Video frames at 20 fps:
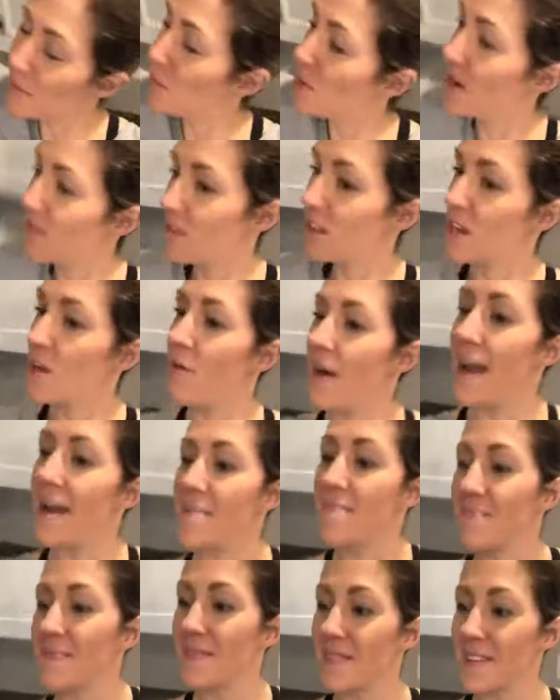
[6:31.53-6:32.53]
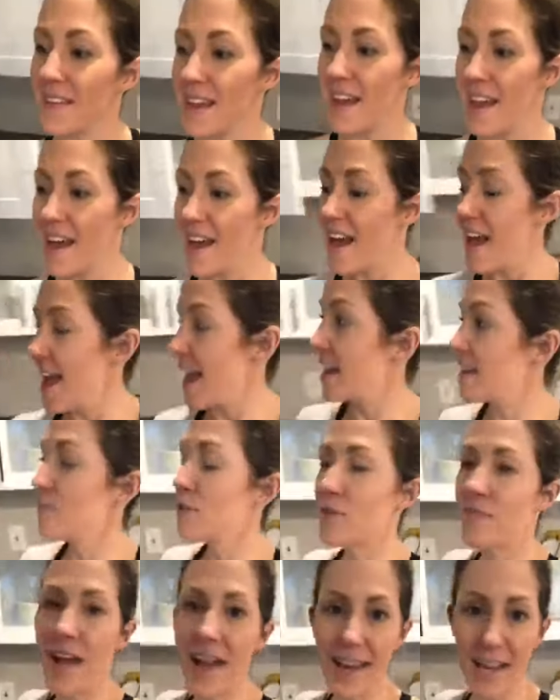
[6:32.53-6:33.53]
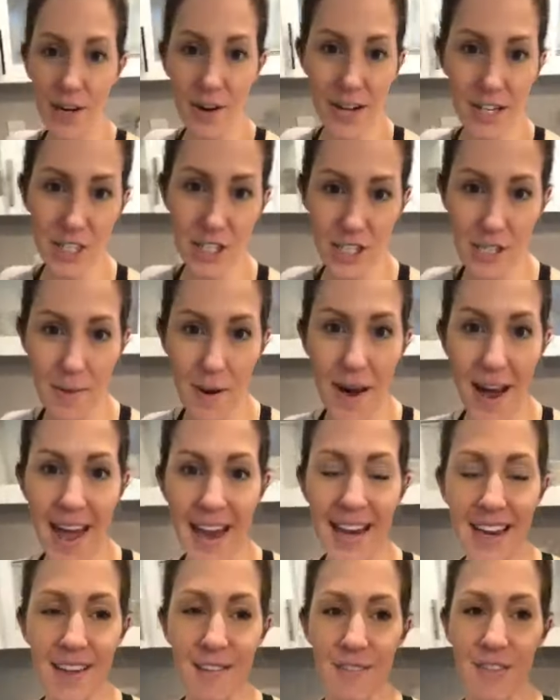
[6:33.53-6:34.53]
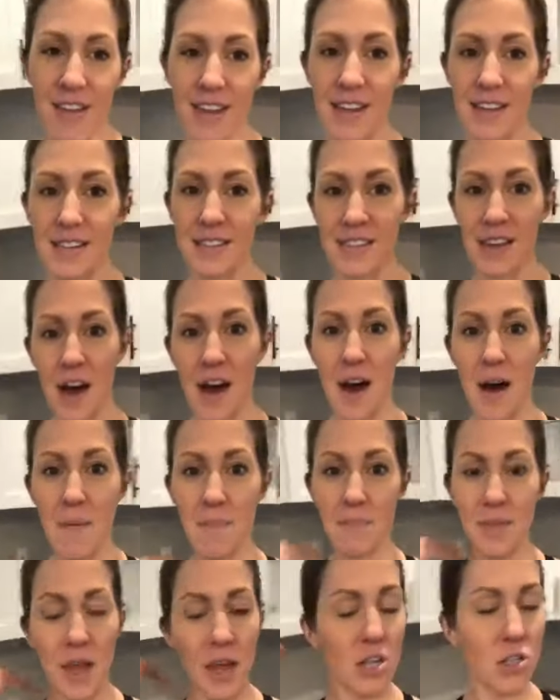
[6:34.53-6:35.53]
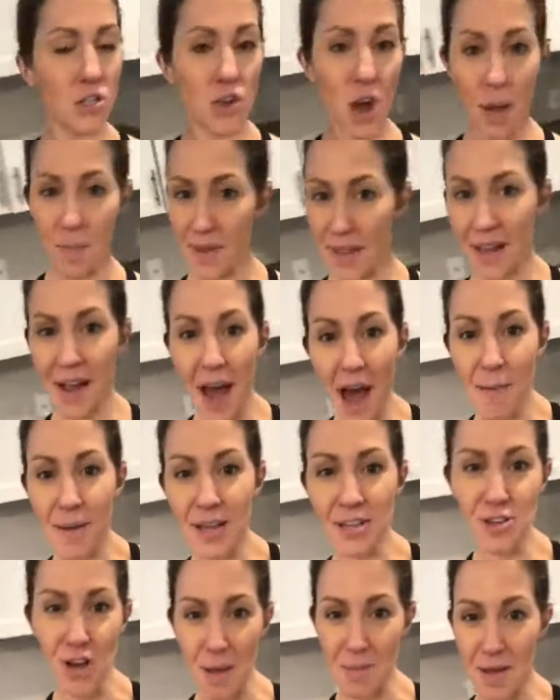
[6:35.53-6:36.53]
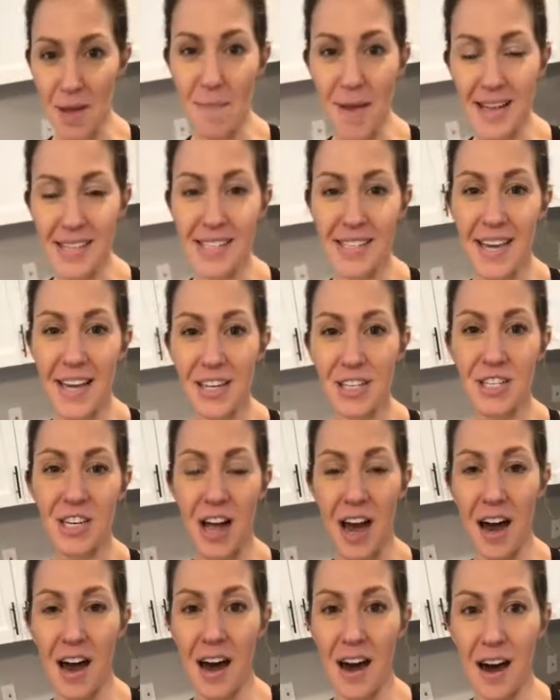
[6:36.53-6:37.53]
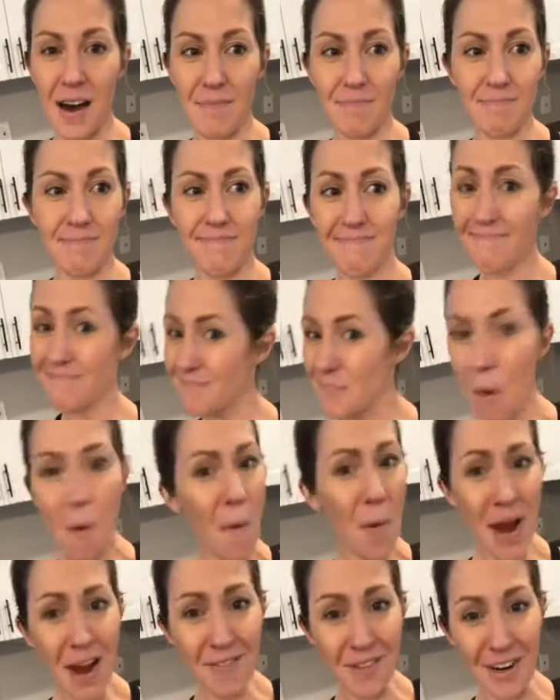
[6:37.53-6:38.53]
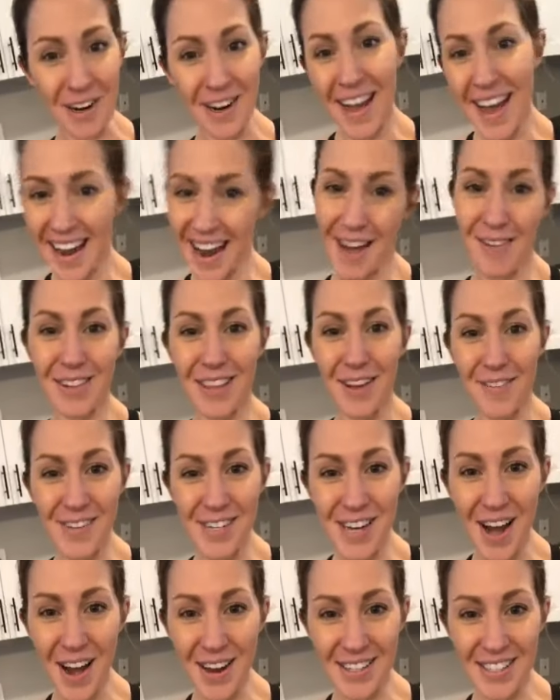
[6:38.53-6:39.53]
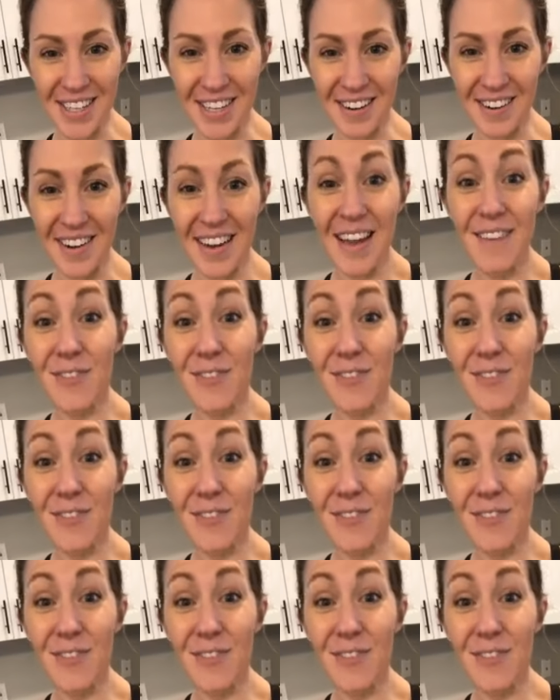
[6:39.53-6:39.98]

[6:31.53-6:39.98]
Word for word: Put everything away. And if you have any questions about any of these, um, drop me a comment, drop me a message, um, whatever, and I would love to talk to you.